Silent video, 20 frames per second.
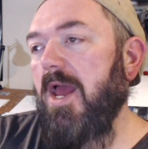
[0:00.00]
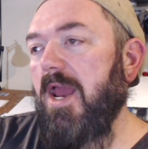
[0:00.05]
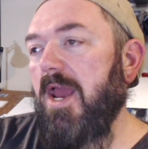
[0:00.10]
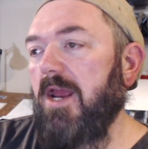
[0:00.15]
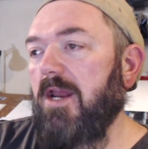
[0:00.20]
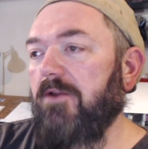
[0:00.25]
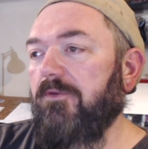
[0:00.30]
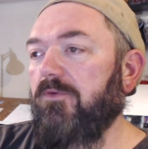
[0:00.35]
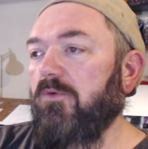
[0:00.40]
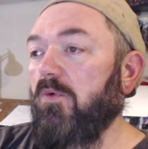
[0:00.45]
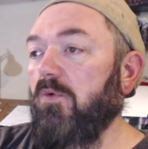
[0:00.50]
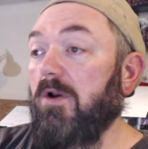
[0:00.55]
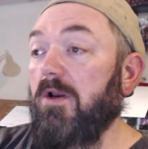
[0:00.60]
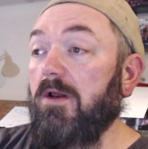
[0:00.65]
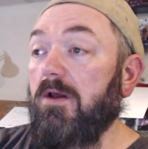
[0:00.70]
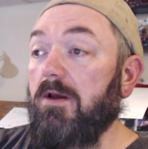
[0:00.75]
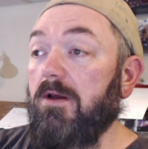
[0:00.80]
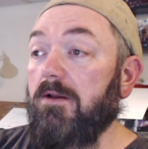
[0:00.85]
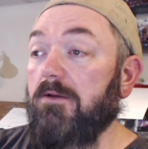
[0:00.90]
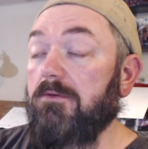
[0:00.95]
And if you
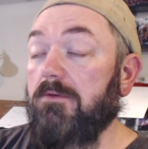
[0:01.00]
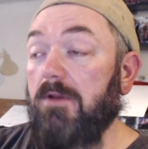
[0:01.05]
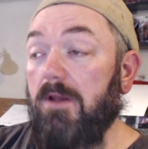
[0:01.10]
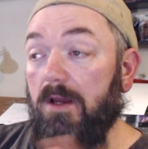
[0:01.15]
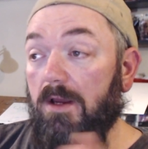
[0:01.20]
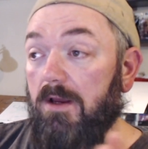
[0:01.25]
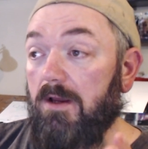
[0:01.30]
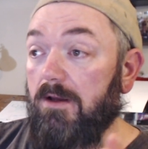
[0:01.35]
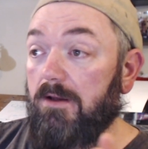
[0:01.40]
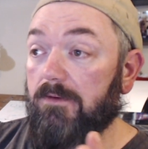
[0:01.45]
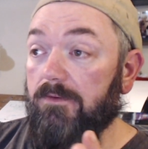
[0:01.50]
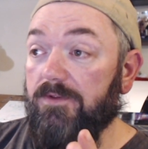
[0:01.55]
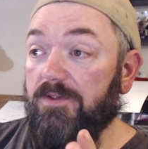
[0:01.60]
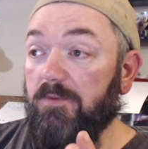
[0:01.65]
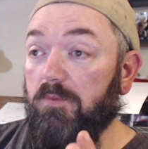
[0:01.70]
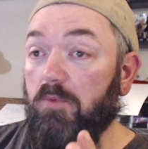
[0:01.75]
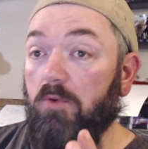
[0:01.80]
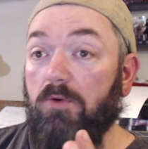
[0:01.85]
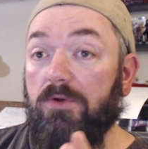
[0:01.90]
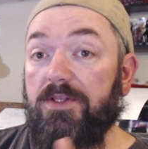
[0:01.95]
want to
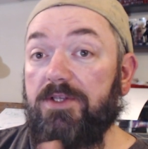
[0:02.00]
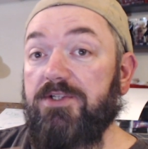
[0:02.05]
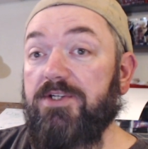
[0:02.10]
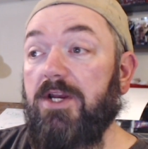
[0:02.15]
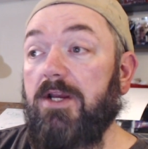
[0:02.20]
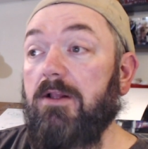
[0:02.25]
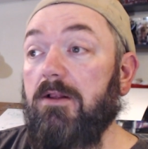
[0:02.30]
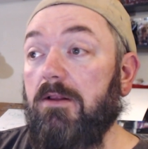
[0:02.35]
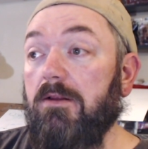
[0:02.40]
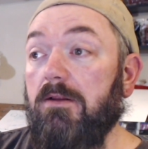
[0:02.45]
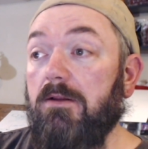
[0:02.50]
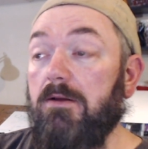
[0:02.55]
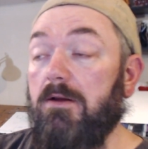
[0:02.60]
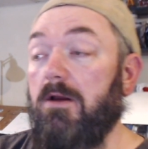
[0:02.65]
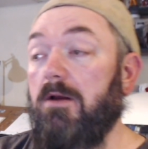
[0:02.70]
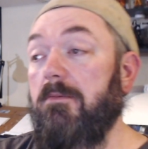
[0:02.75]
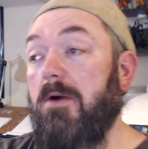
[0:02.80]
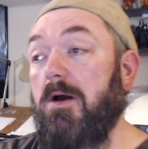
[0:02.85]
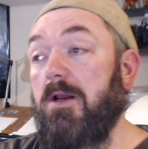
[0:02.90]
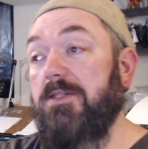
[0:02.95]
support the channel
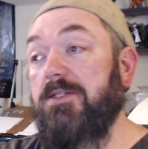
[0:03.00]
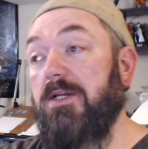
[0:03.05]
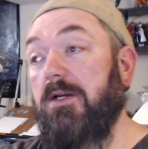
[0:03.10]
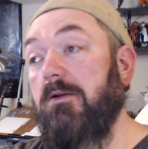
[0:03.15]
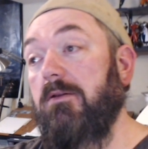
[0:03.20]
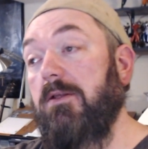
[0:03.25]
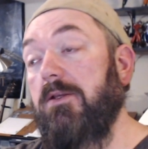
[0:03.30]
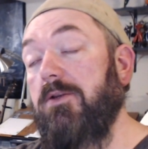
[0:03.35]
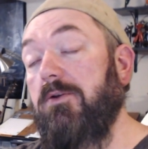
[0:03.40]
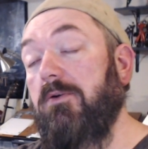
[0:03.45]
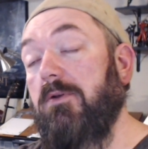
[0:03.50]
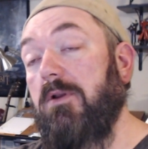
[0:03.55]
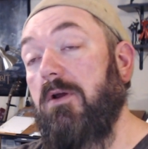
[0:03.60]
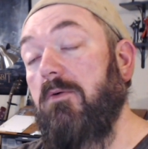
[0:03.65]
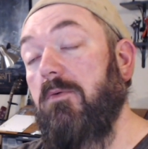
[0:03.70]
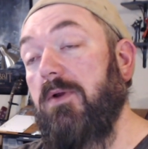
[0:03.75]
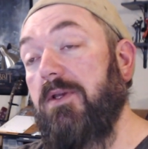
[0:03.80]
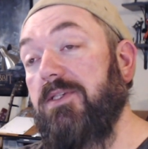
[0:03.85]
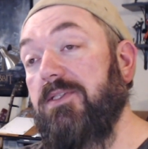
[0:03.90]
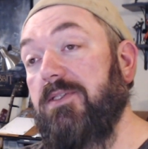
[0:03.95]
monetarily, you can
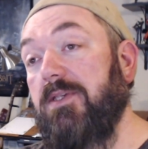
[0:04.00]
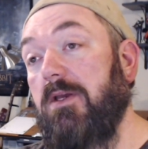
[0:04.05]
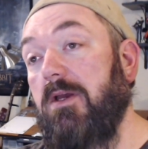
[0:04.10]
always